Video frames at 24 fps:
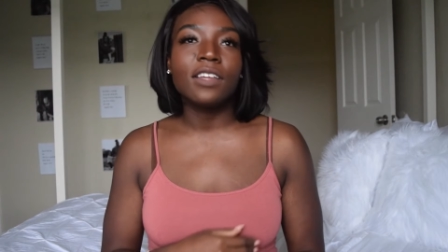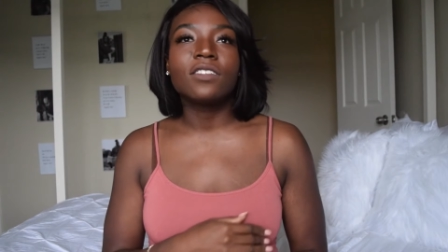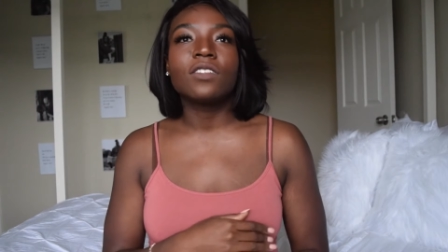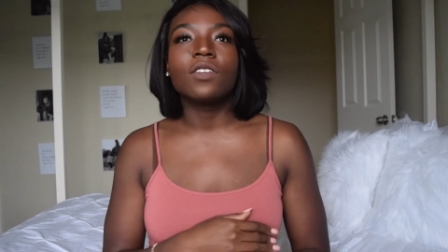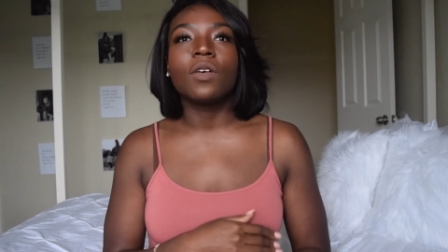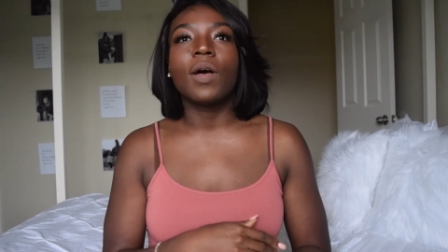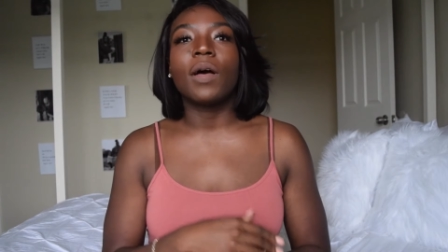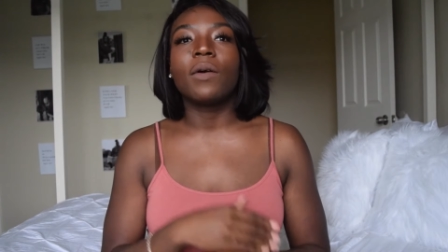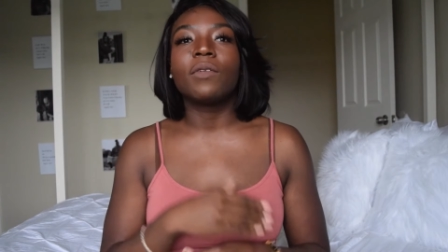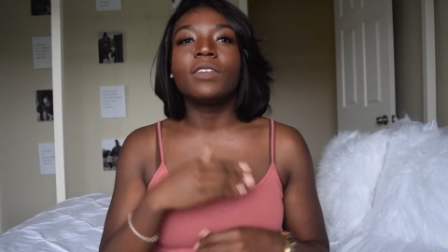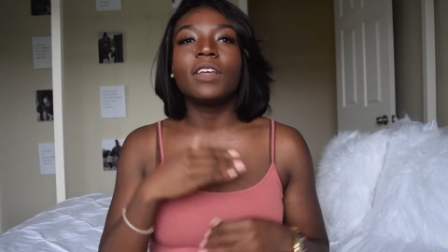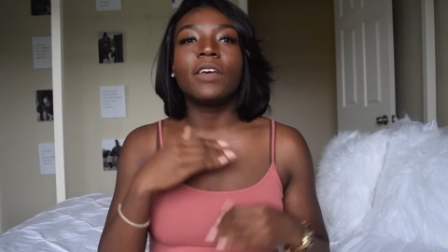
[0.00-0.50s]
so
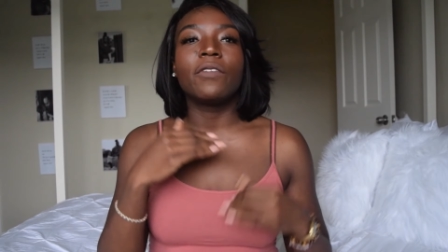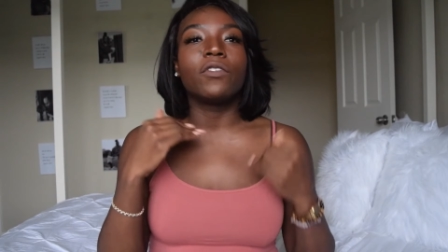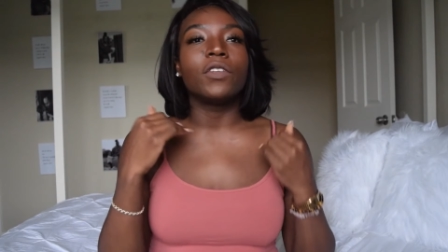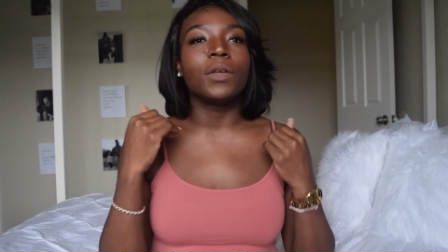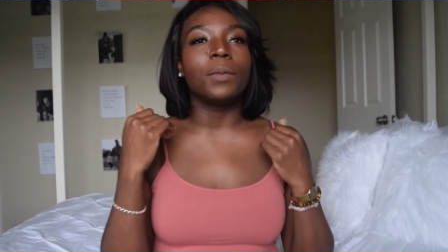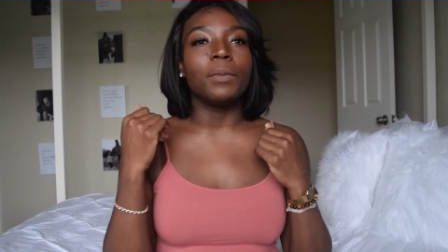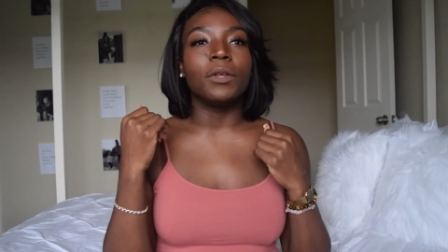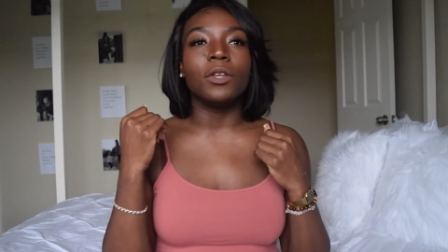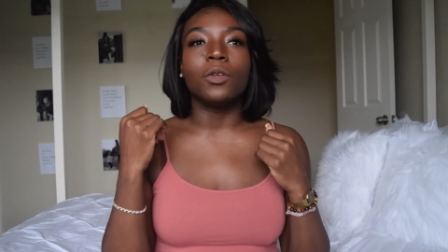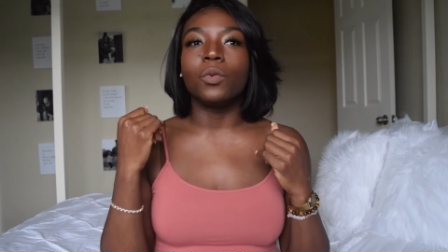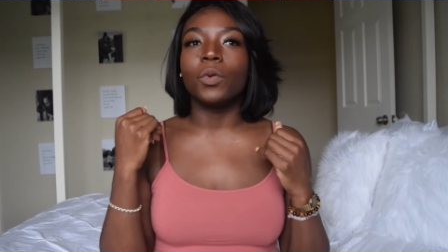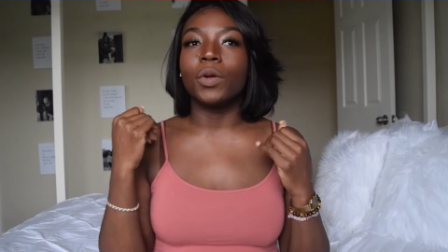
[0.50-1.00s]
I'll
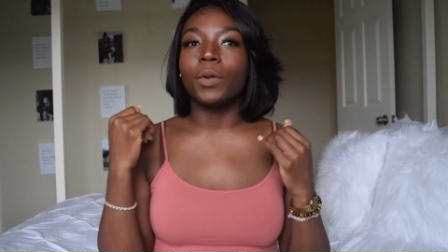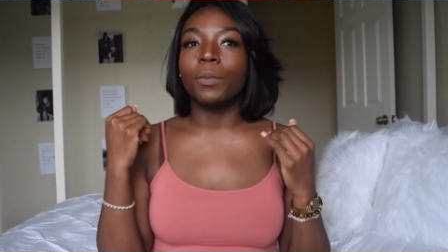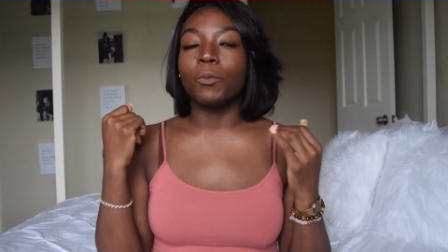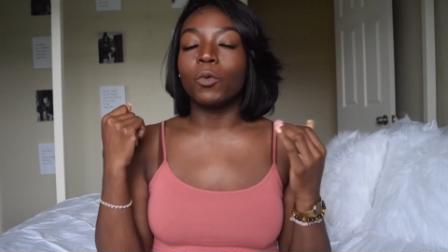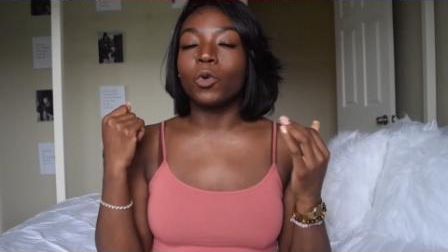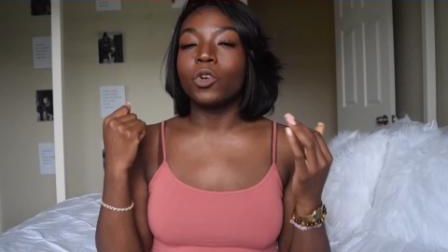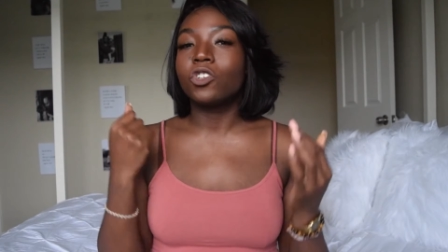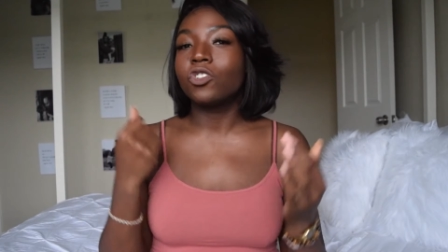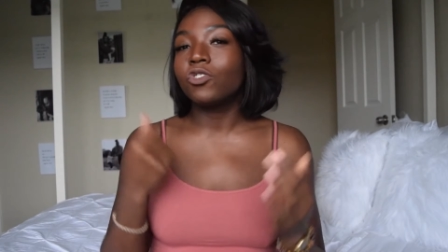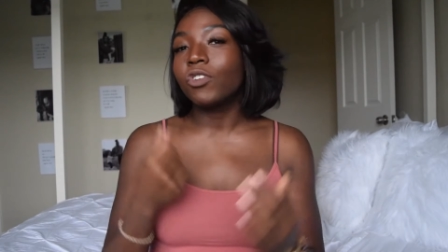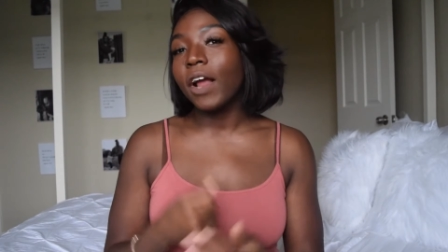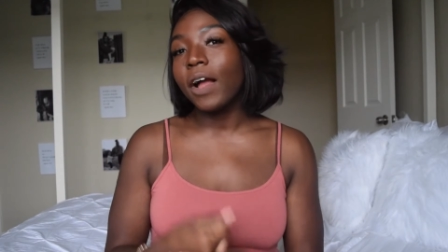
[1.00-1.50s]
definitely be doing
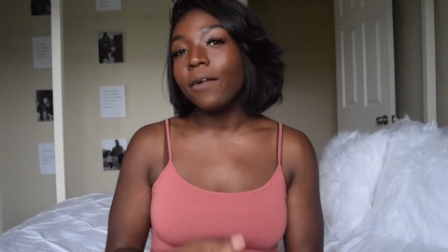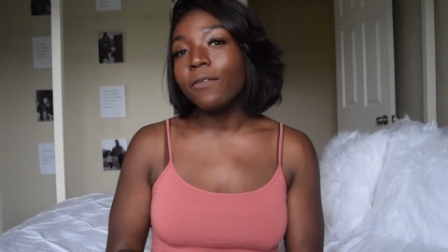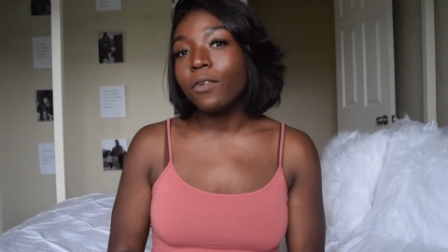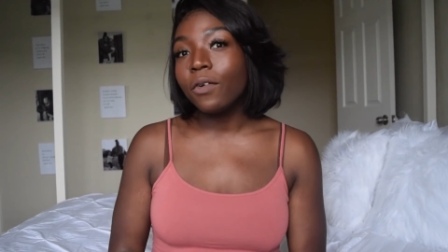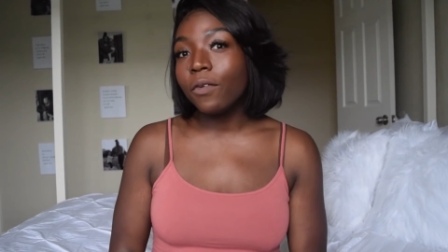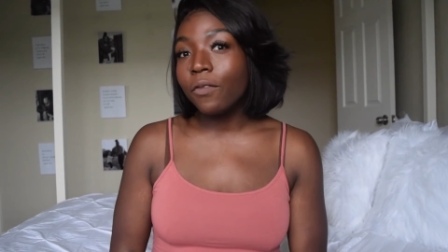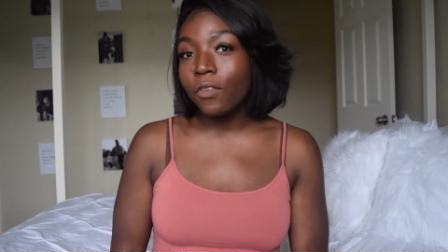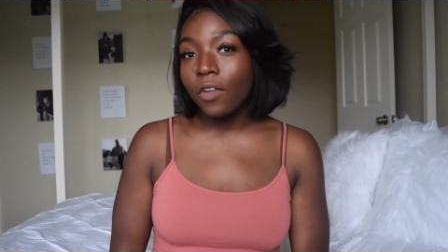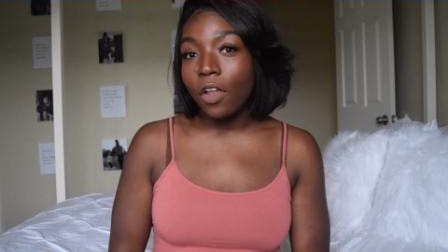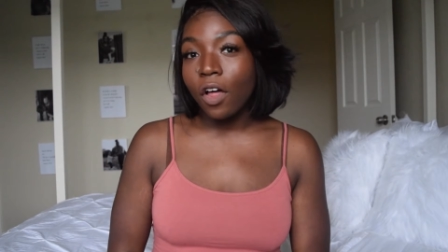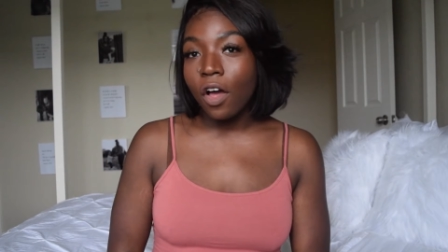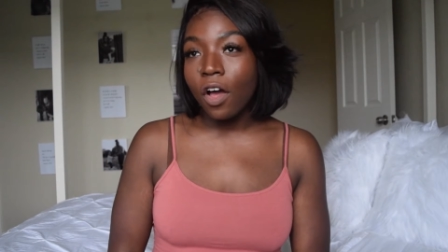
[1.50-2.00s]
more
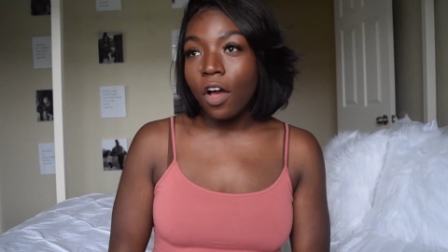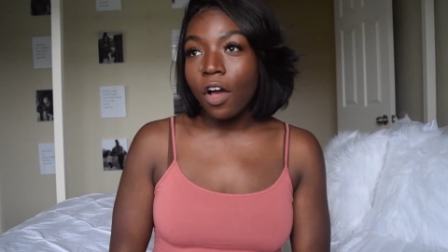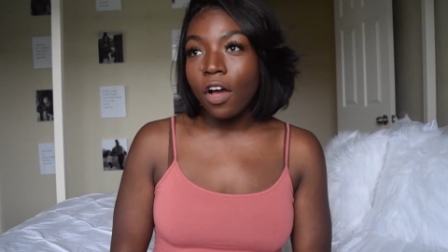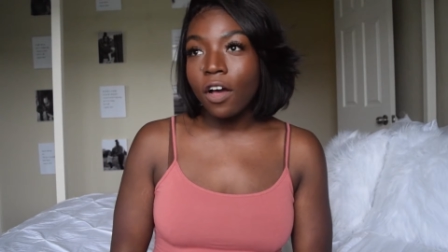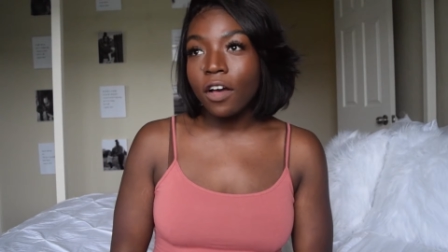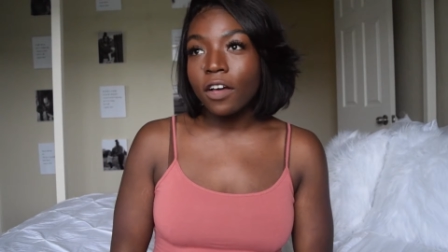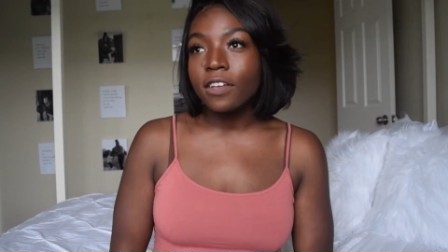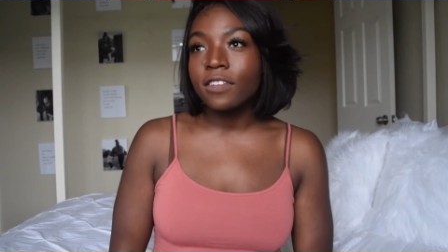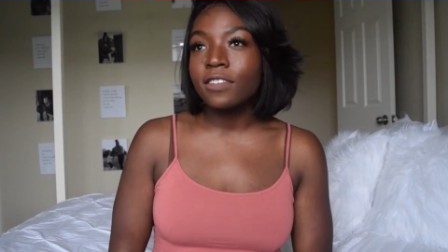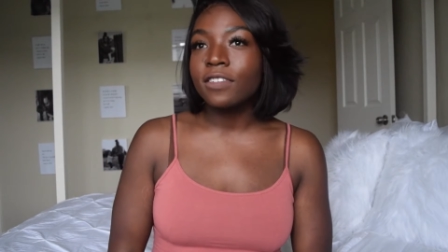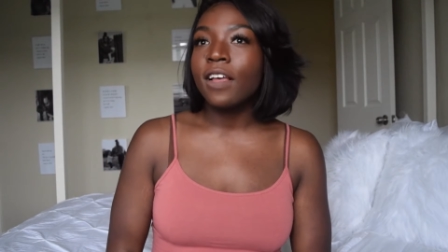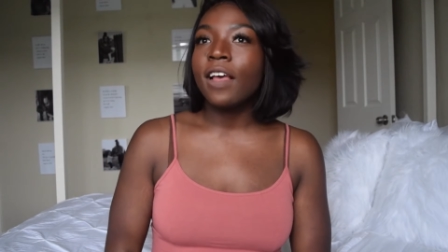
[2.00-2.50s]
travel
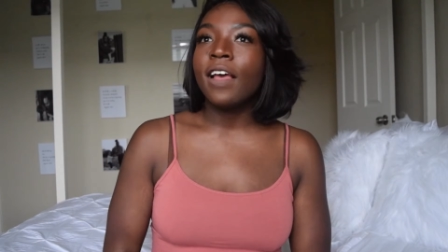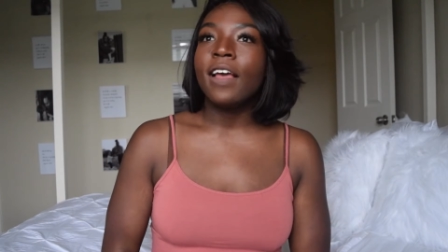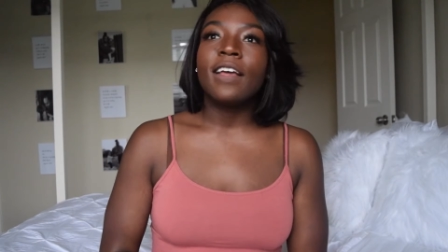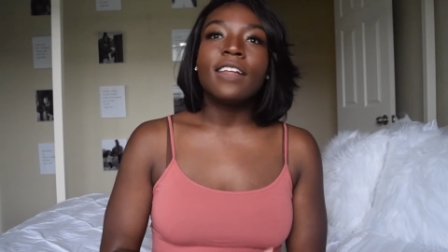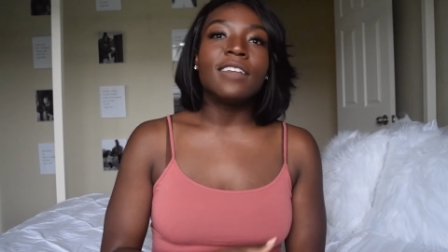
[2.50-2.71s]
vlogs,